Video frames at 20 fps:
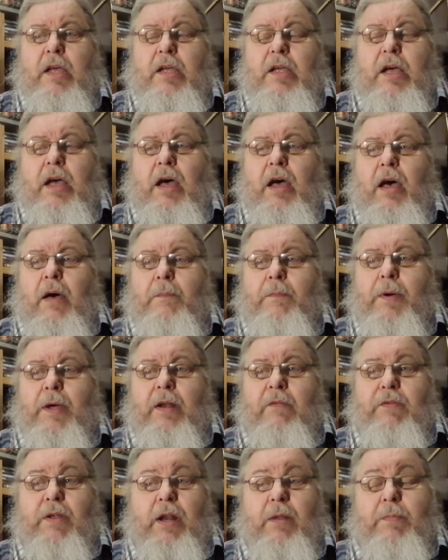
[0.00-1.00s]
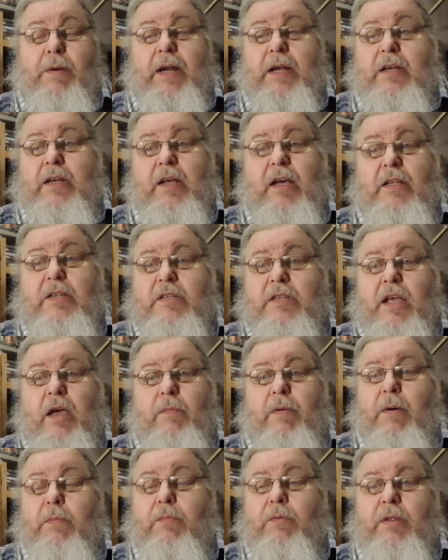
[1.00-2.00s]
But if anybody does
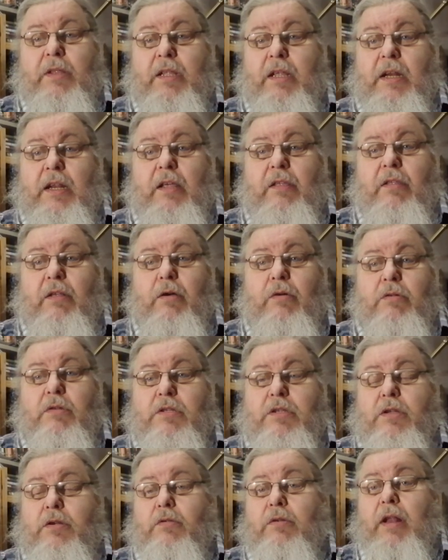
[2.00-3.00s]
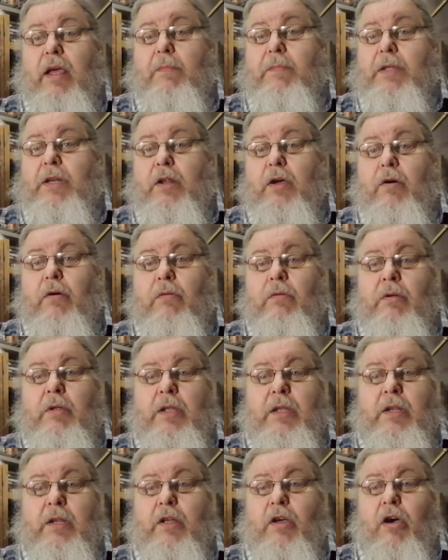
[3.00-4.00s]
come up with any of those, do let me know
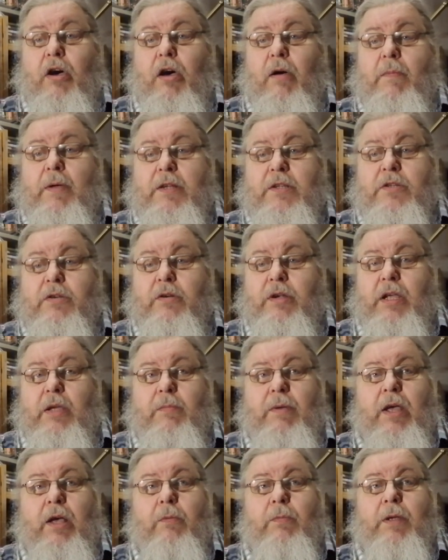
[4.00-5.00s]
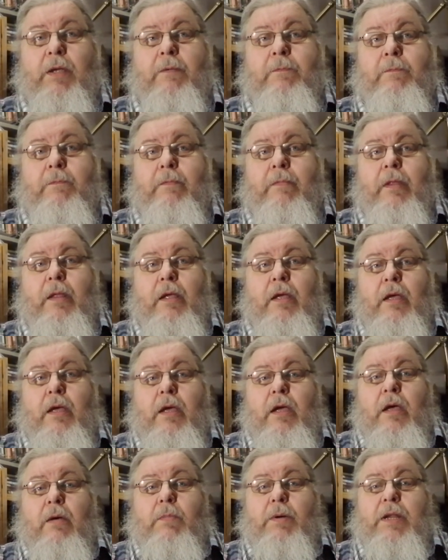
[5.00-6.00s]
in the comments or email me.
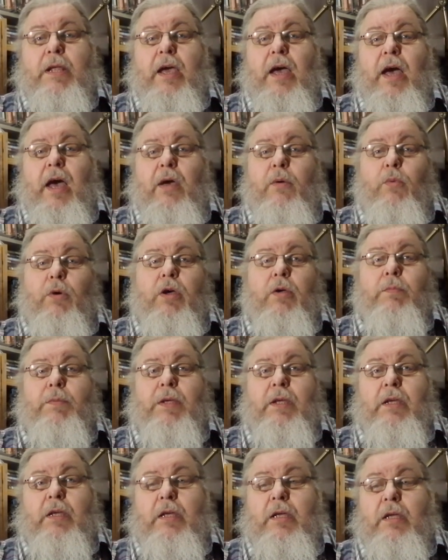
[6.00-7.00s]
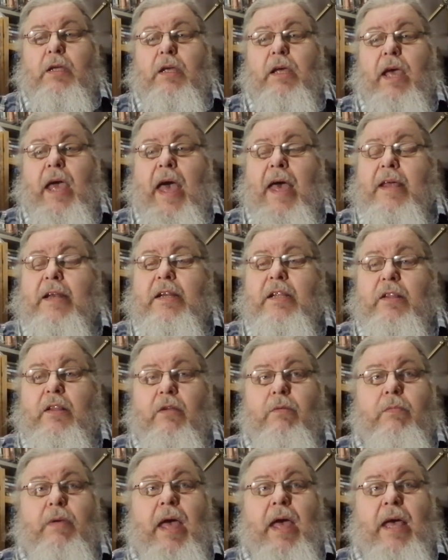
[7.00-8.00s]
But yeah, I will be adding
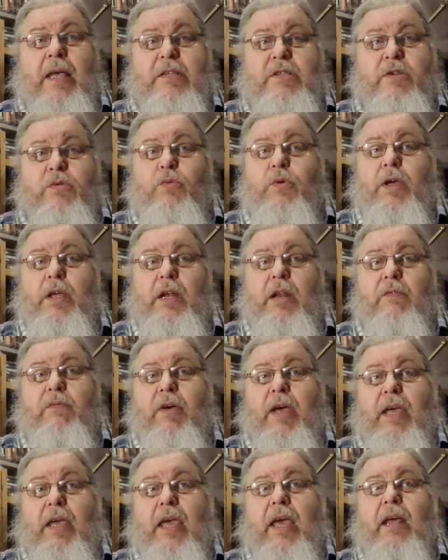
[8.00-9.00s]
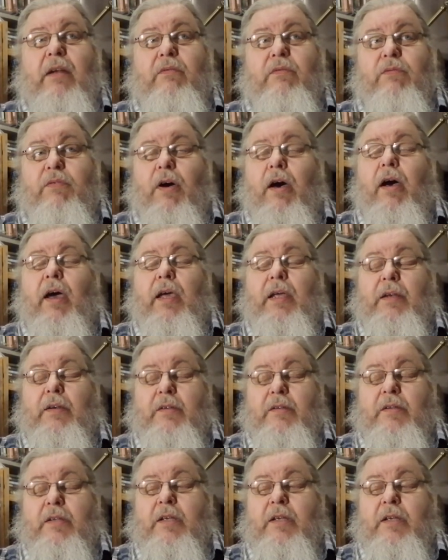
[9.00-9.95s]
them as and when, if I can find